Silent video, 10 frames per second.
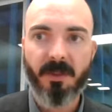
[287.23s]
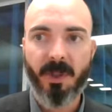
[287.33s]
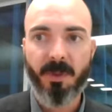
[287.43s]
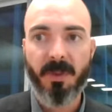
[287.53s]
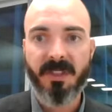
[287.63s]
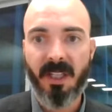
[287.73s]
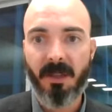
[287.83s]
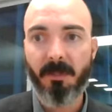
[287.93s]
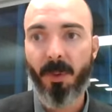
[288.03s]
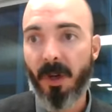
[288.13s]
which we're
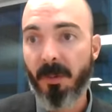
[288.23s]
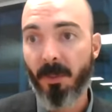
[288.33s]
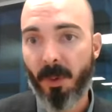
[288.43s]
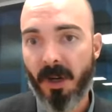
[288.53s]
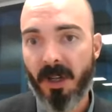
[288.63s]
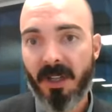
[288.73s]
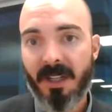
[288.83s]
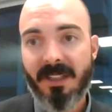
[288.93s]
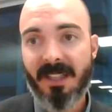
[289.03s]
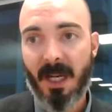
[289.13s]
seeing more and more
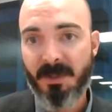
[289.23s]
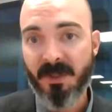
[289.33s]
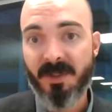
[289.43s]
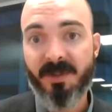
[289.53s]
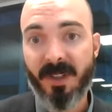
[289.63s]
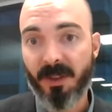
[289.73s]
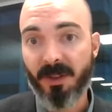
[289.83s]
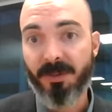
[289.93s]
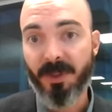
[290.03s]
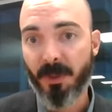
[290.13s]
types of
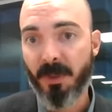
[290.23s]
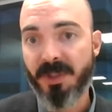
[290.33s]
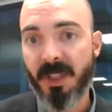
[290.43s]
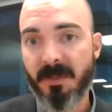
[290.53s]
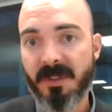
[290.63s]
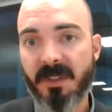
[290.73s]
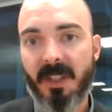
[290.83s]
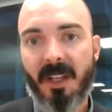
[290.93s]
spherical flow regimes.